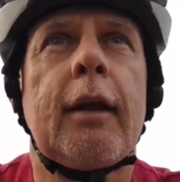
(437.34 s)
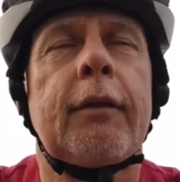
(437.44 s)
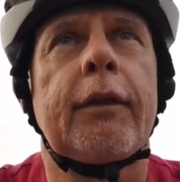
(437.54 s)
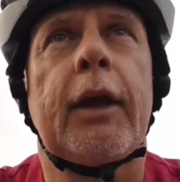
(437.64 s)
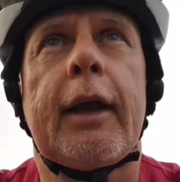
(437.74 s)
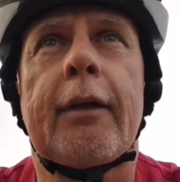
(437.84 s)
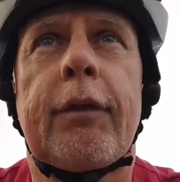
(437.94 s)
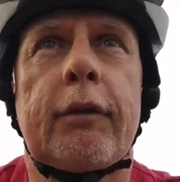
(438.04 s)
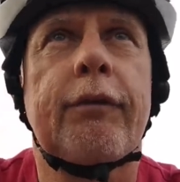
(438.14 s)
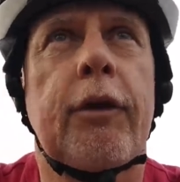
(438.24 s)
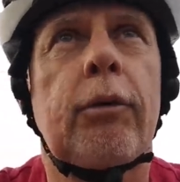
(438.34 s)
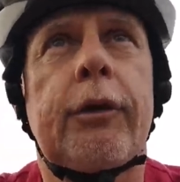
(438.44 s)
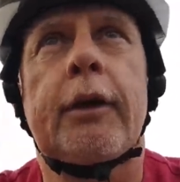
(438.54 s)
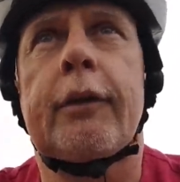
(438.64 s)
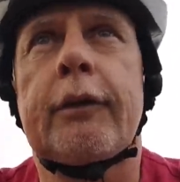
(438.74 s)
that they have this false
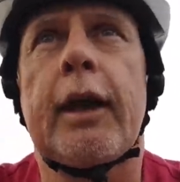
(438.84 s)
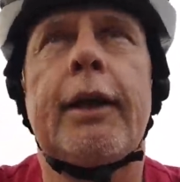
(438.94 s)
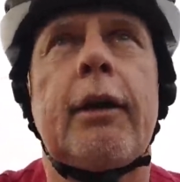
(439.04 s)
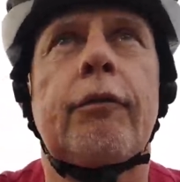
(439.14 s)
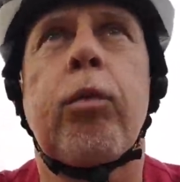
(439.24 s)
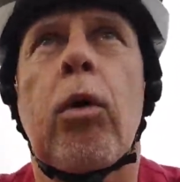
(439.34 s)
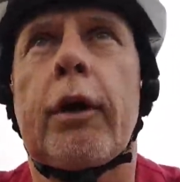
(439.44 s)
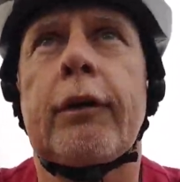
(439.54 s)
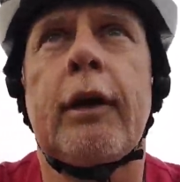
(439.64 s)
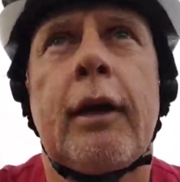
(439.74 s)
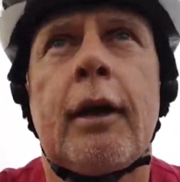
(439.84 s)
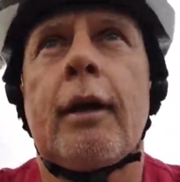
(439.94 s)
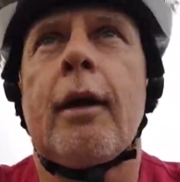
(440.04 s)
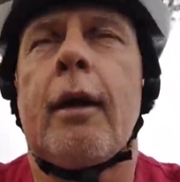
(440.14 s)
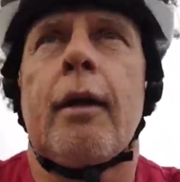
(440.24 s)
understanding of what
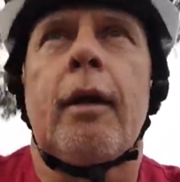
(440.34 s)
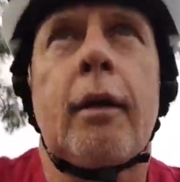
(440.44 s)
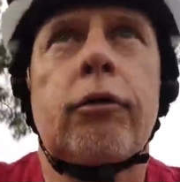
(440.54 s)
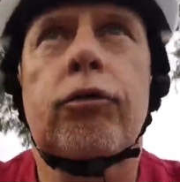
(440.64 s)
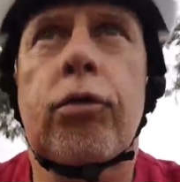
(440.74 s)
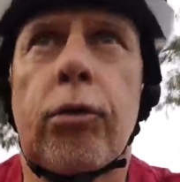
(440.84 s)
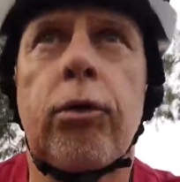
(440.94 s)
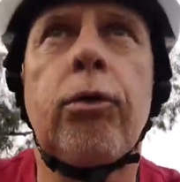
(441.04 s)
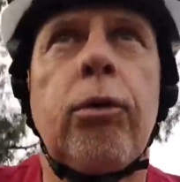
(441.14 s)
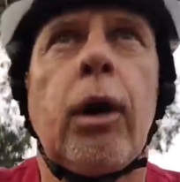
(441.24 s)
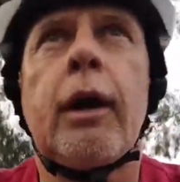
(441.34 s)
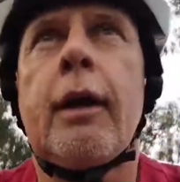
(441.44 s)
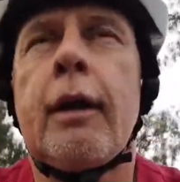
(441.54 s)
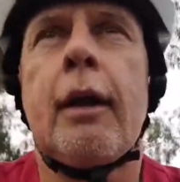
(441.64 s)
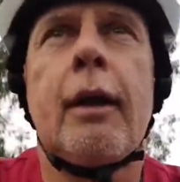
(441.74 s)
true
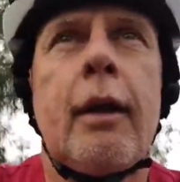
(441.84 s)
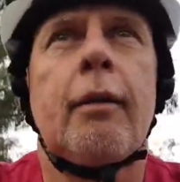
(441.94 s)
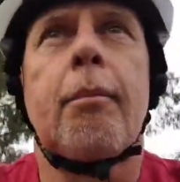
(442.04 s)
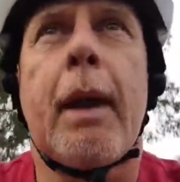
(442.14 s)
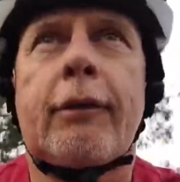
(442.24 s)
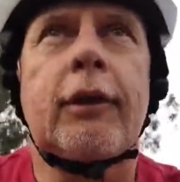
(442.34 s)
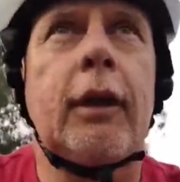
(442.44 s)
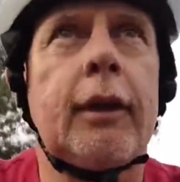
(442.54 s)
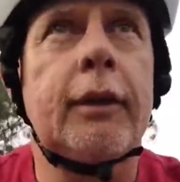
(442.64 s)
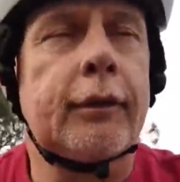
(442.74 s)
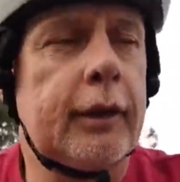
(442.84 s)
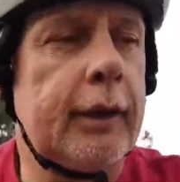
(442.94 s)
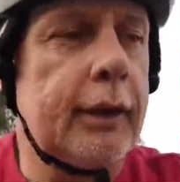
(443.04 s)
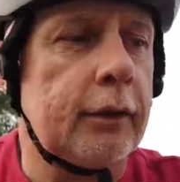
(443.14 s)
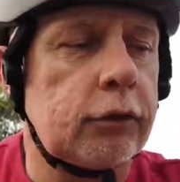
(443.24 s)

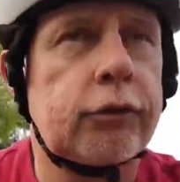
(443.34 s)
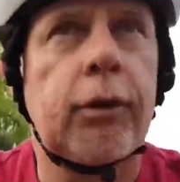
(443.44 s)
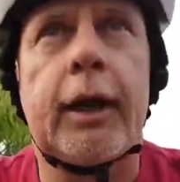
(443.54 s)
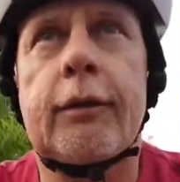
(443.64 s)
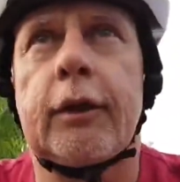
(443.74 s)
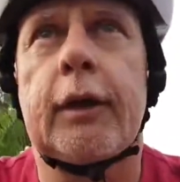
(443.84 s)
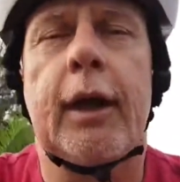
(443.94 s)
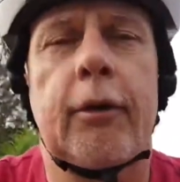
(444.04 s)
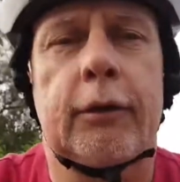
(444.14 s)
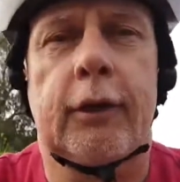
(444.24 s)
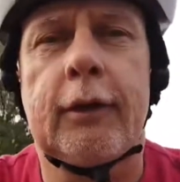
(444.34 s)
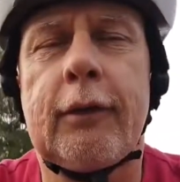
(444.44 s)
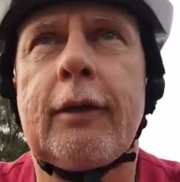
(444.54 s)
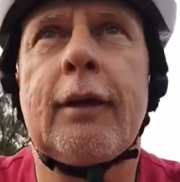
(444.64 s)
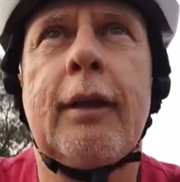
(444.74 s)
masculinity and strength and courage
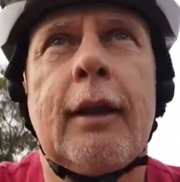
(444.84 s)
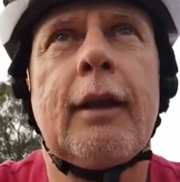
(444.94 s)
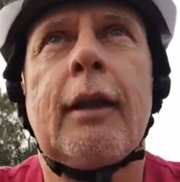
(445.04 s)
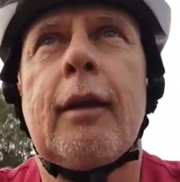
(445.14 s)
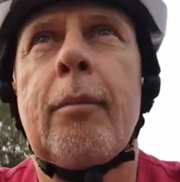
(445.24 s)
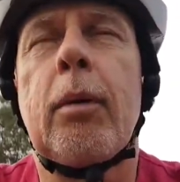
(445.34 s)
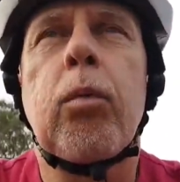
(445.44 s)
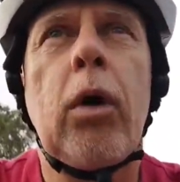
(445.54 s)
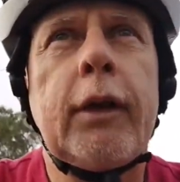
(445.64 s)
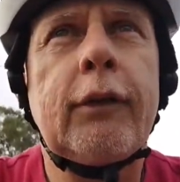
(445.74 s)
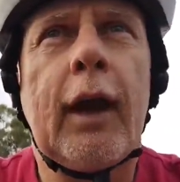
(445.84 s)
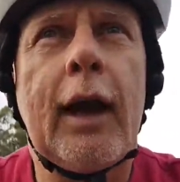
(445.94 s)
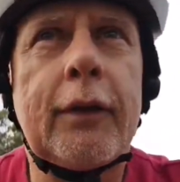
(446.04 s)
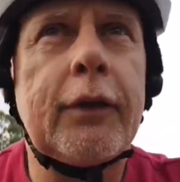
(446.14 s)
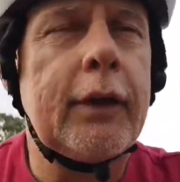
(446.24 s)
is. But what is
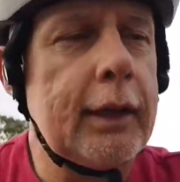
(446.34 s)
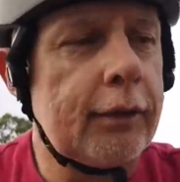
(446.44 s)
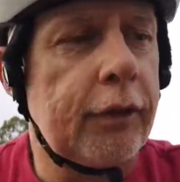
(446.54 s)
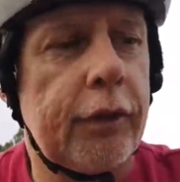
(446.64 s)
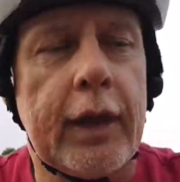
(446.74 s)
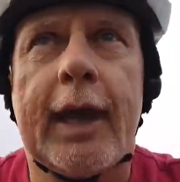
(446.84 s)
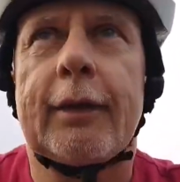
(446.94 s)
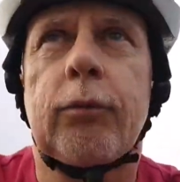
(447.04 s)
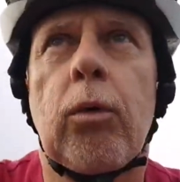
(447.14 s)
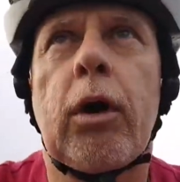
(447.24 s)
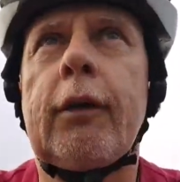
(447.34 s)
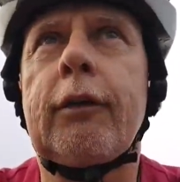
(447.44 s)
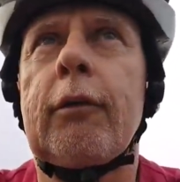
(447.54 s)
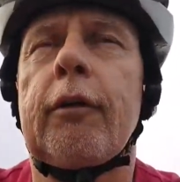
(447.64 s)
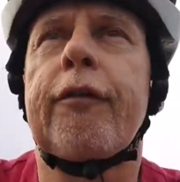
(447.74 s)
underneath that? Why is
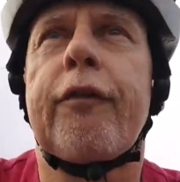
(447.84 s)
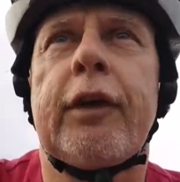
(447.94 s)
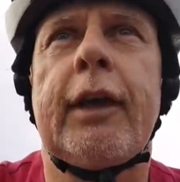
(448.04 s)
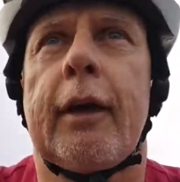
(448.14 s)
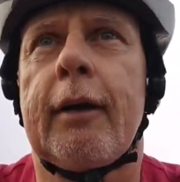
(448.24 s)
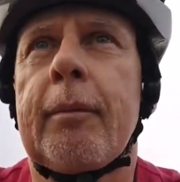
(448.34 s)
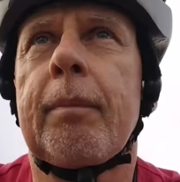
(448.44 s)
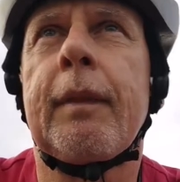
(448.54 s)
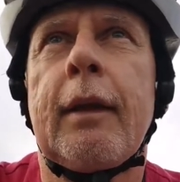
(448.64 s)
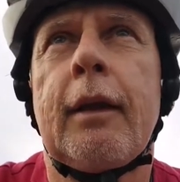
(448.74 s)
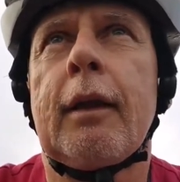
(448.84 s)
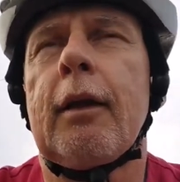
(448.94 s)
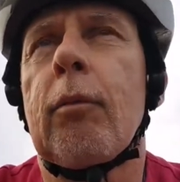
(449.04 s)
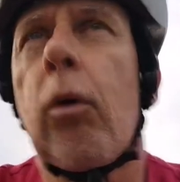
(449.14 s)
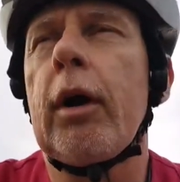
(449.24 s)
there a fear?
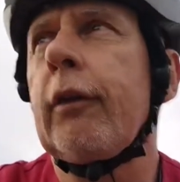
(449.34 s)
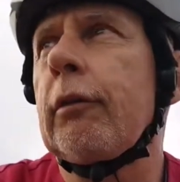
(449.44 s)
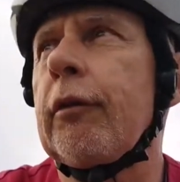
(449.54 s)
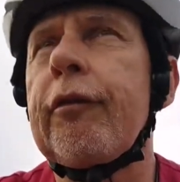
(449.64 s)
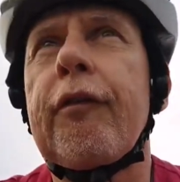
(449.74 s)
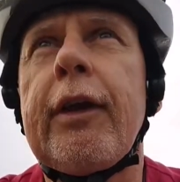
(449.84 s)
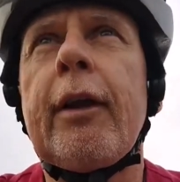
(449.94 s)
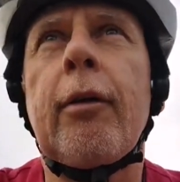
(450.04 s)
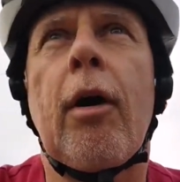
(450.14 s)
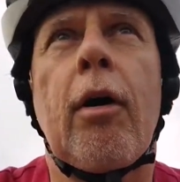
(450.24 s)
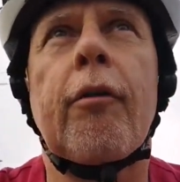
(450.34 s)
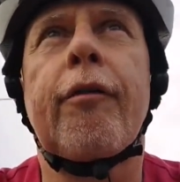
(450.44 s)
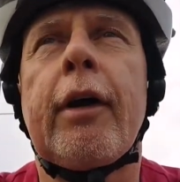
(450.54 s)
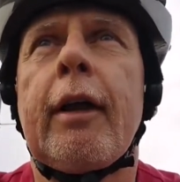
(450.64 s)
Why is there a fear of